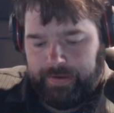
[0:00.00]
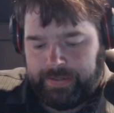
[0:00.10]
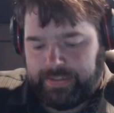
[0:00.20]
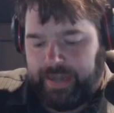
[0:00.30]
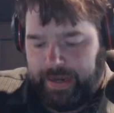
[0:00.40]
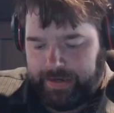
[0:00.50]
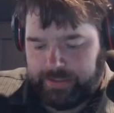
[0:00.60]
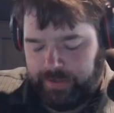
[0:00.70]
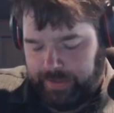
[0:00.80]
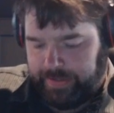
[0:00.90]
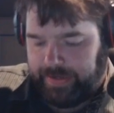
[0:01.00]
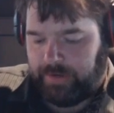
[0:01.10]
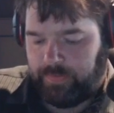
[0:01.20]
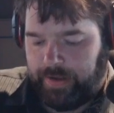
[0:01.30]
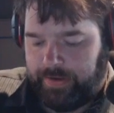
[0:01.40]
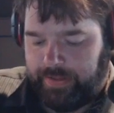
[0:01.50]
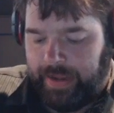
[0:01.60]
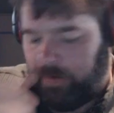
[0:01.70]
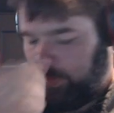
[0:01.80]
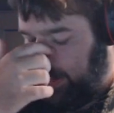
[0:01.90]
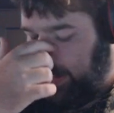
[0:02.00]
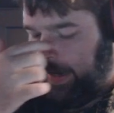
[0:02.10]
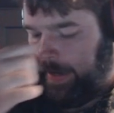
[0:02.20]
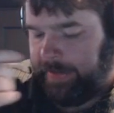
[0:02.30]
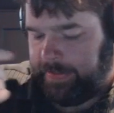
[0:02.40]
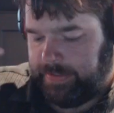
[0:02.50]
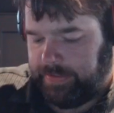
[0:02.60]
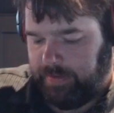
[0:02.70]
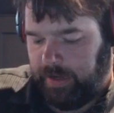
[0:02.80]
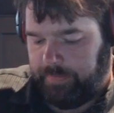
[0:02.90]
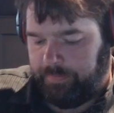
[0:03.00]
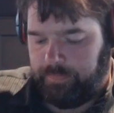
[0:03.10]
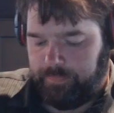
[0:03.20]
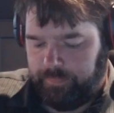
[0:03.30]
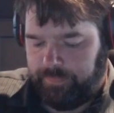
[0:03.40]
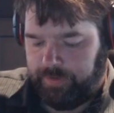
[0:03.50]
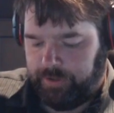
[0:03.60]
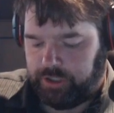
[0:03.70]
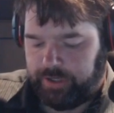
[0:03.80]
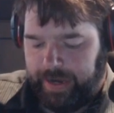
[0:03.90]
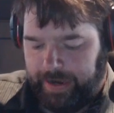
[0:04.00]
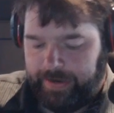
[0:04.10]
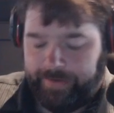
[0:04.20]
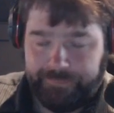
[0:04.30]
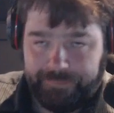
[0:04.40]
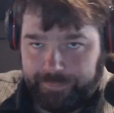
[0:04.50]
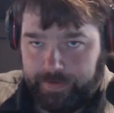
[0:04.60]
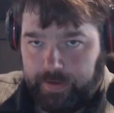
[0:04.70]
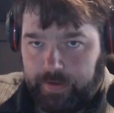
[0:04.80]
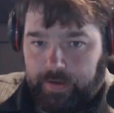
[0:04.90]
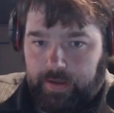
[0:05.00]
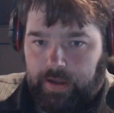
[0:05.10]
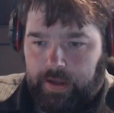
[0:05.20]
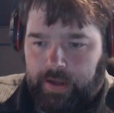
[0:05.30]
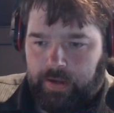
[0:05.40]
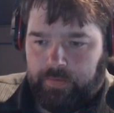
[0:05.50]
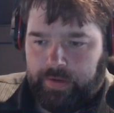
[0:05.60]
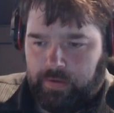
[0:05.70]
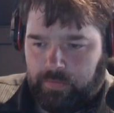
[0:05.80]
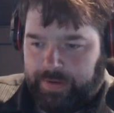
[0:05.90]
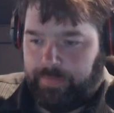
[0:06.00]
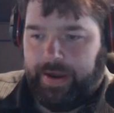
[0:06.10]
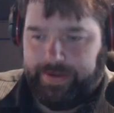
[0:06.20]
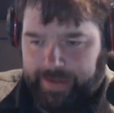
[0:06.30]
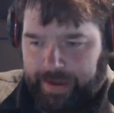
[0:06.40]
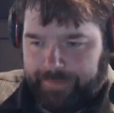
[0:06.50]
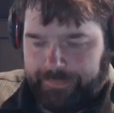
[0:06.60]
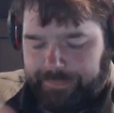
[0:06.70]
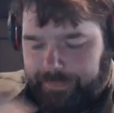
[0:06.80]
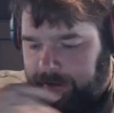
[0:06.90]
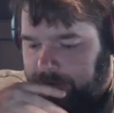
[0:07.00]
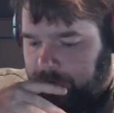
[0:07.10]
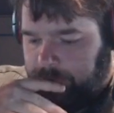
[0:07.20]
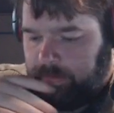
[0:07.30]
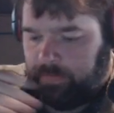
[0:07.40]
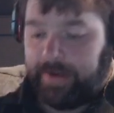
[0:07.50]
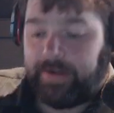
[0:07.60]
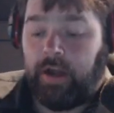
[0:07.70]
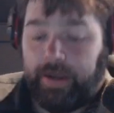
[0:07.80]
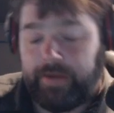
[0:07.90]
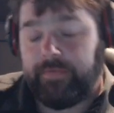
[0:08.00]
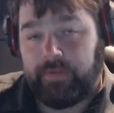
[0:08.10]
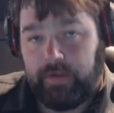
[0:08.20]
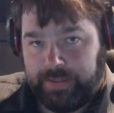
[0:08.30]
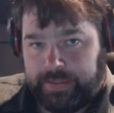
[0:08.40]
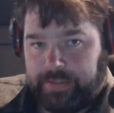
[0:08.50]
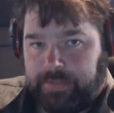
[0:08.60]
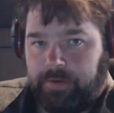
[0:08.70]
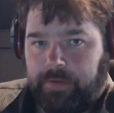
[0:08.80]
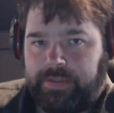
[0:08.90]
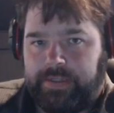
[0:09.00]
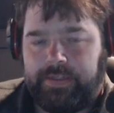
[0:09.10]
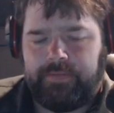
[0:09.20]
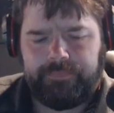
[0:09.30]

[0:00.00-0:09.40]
insane, so I think they get around it that way. And uh, future canon uh, will rewrite that and will retcon it for all intents and purposes.